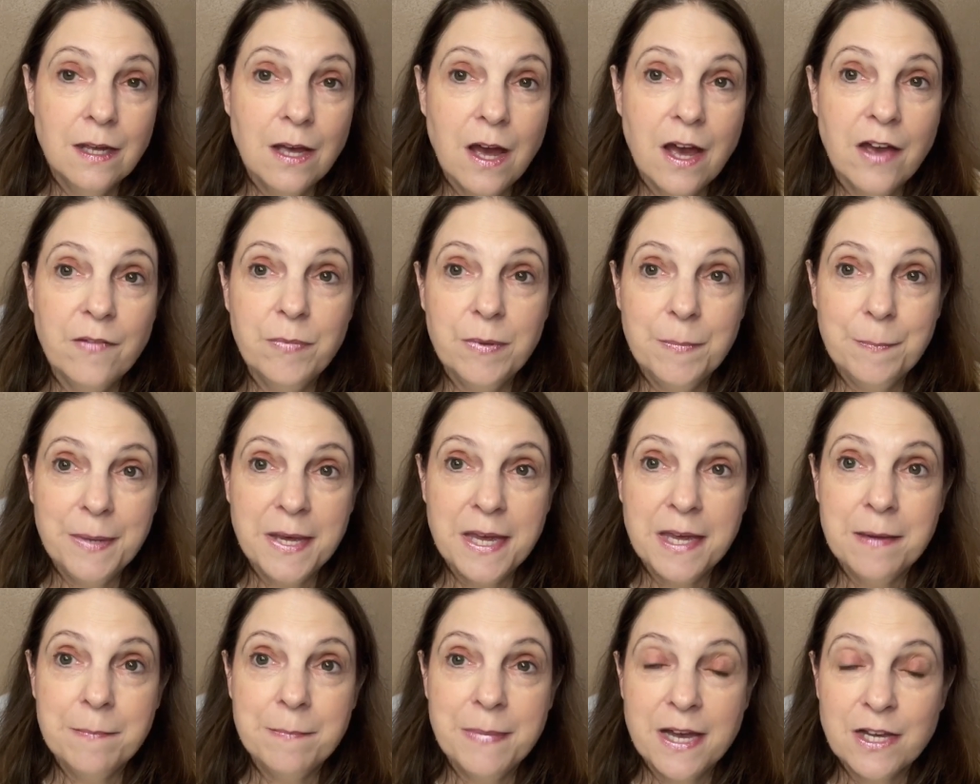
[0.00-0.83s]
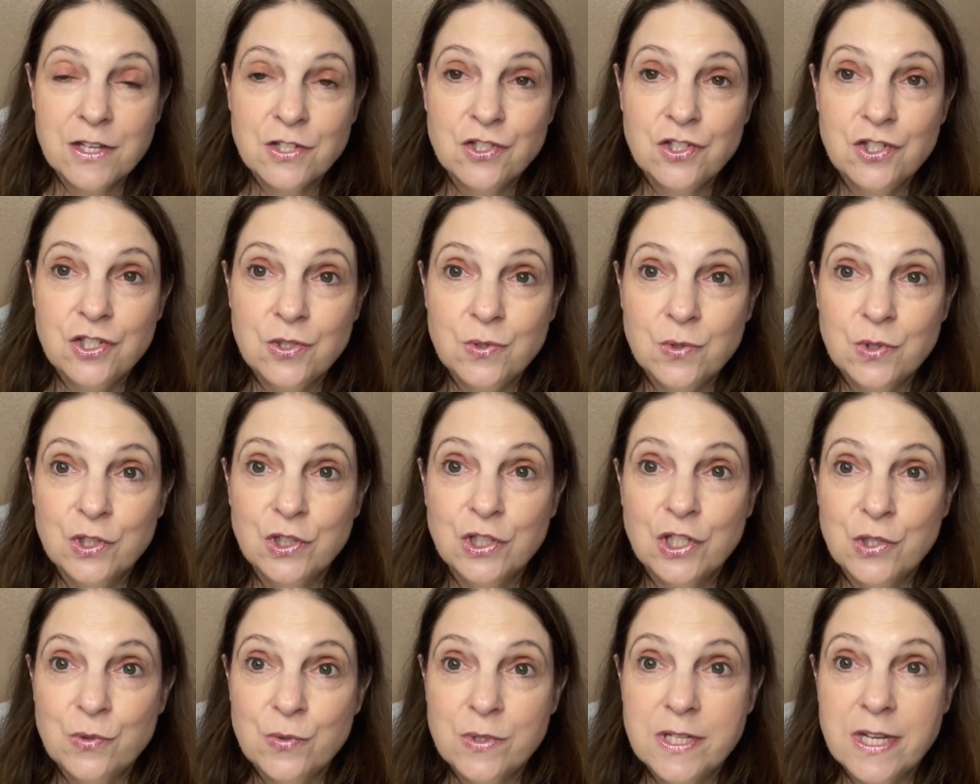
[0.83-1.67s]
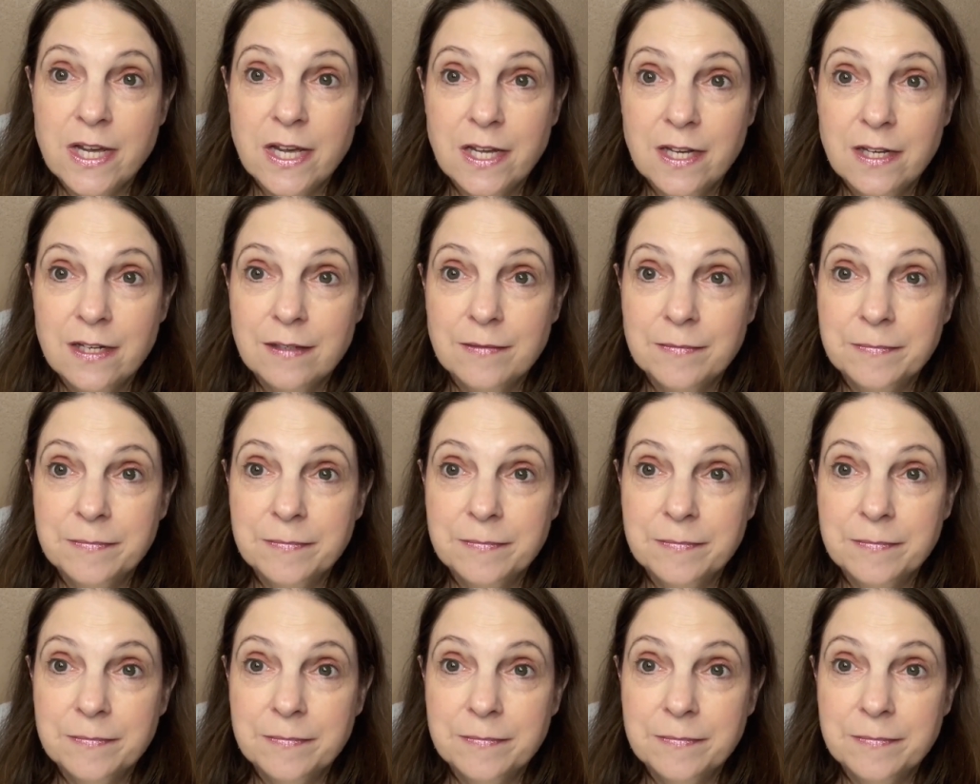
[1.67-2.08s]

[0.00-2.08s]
I've been paying back student loan debt.